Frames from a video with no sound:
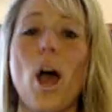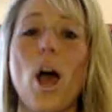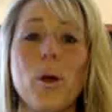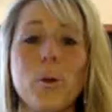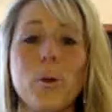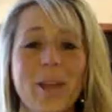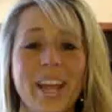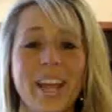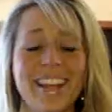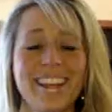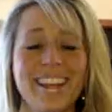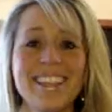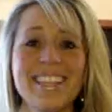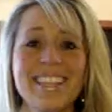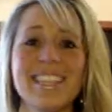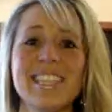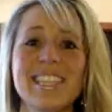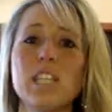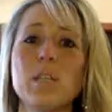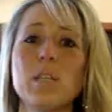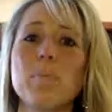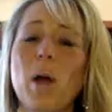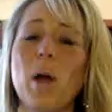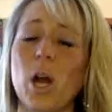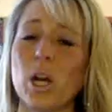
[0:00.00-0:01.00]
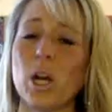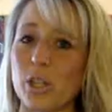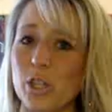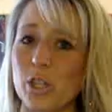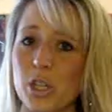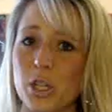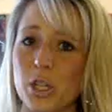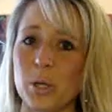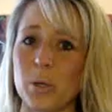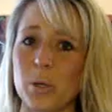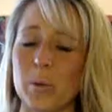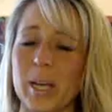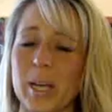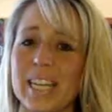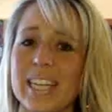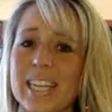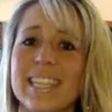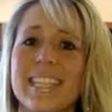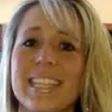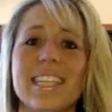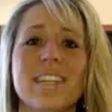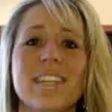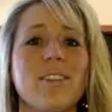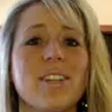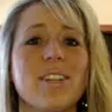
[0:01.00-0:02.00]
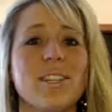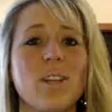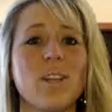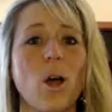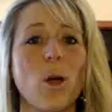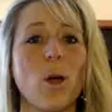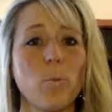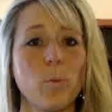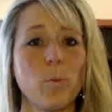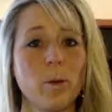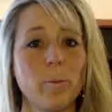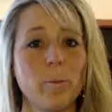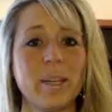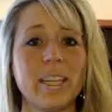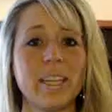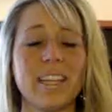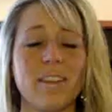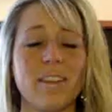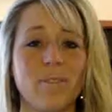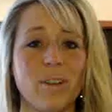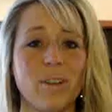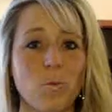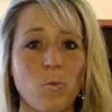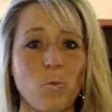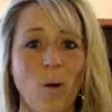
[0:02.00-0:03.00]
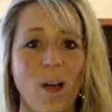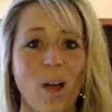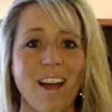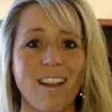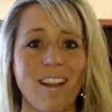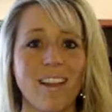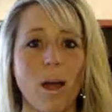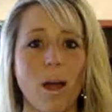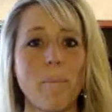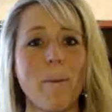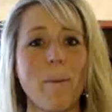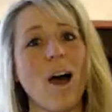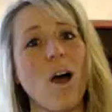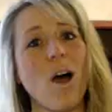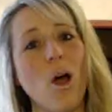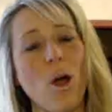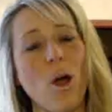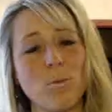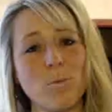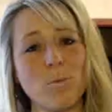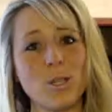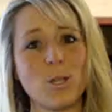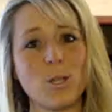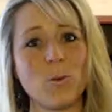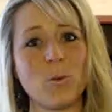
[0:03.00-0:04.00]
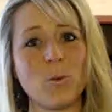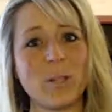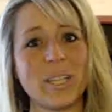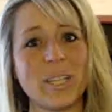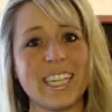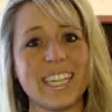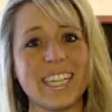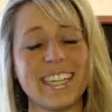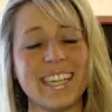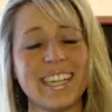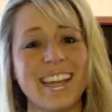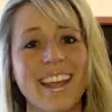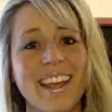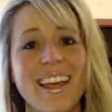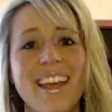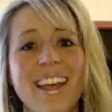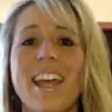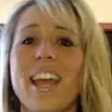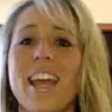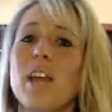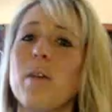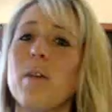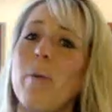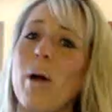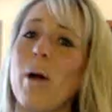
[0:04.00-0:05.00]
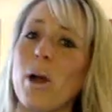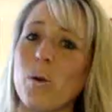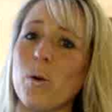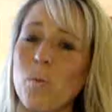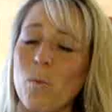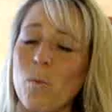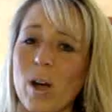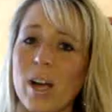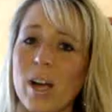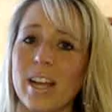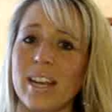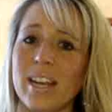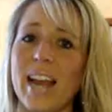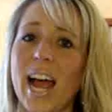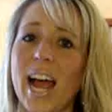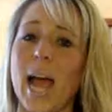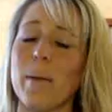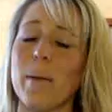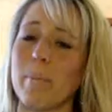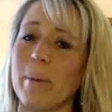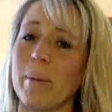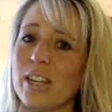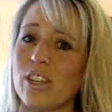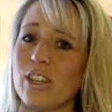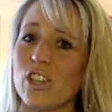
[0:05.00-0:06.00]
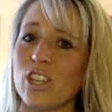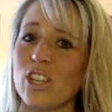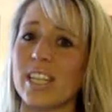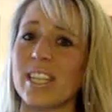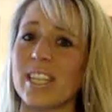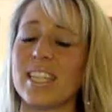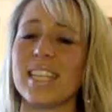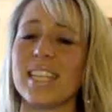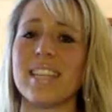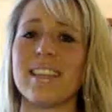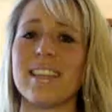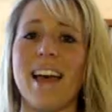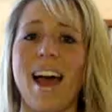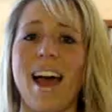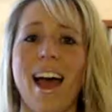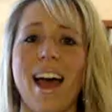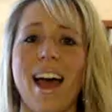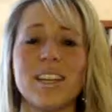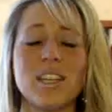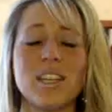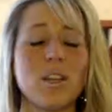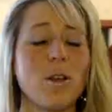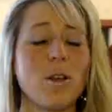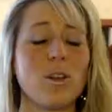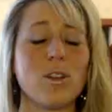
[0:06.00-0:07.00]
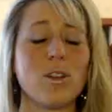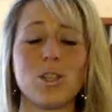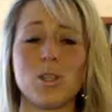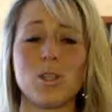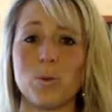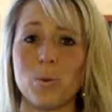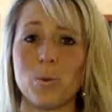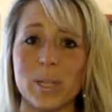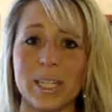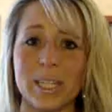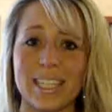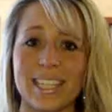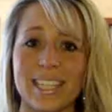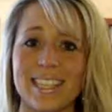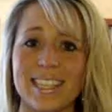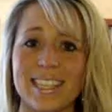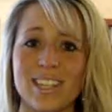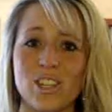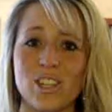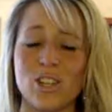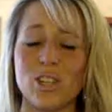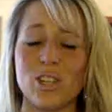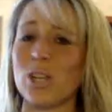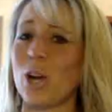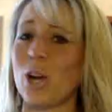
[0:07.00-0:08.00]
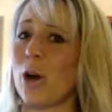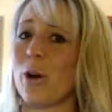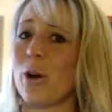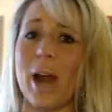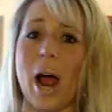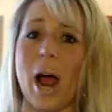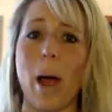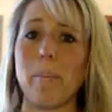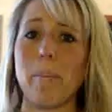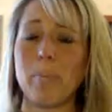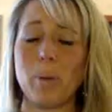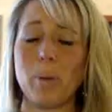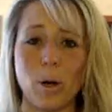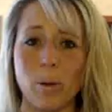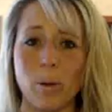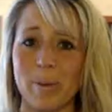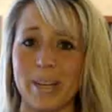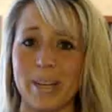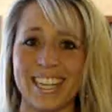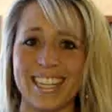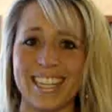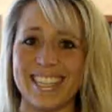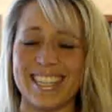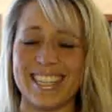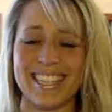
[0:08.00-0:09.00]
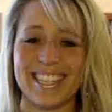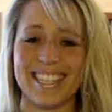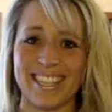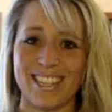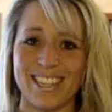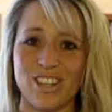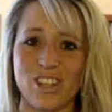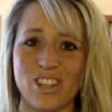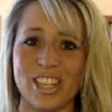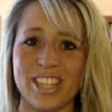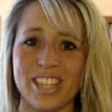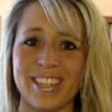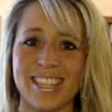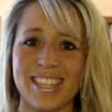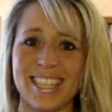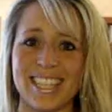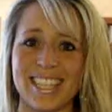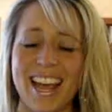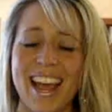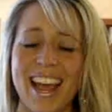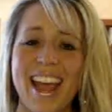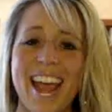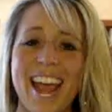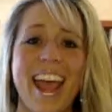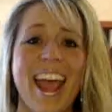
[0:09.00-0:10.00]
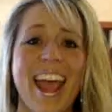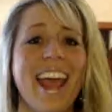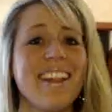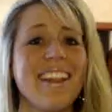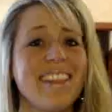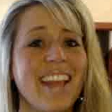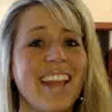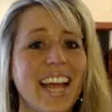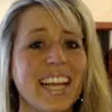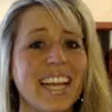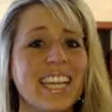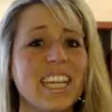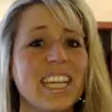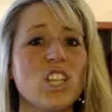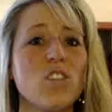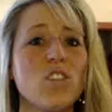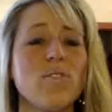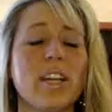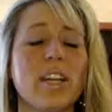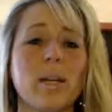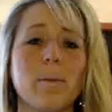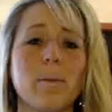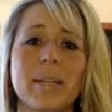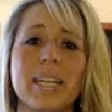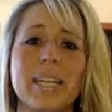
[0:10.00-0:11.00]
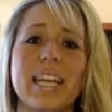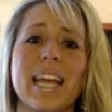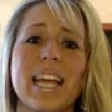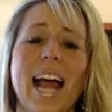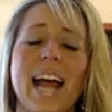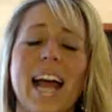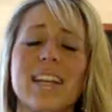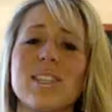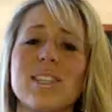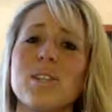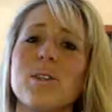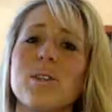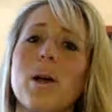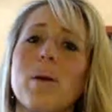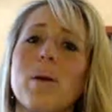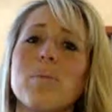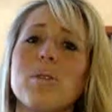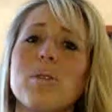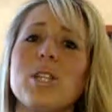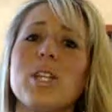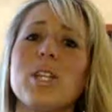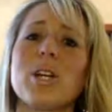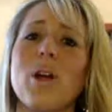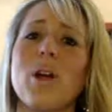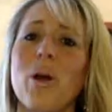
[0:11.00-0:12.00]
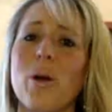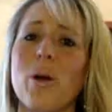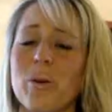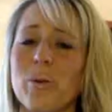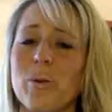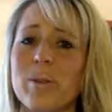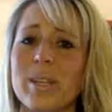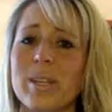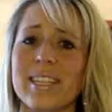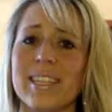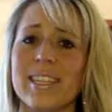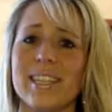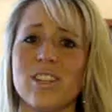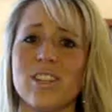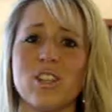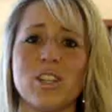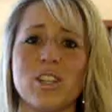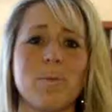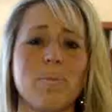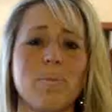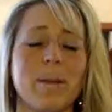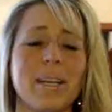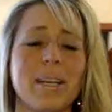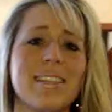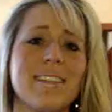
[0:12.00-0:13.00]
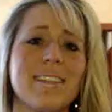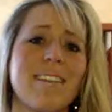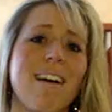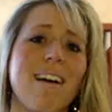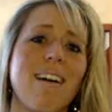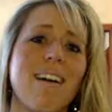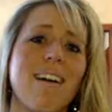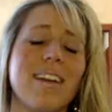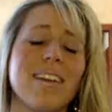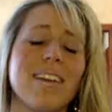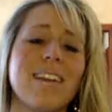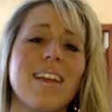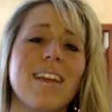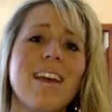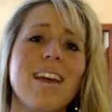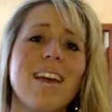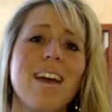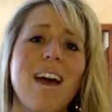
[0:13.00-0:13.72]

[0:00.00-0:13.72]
Okay, this is part two in a series on women living well about homeschooling. In part one, I mentioned that schooling decisions are not permanent decisions and that each family has to come to their own decision based on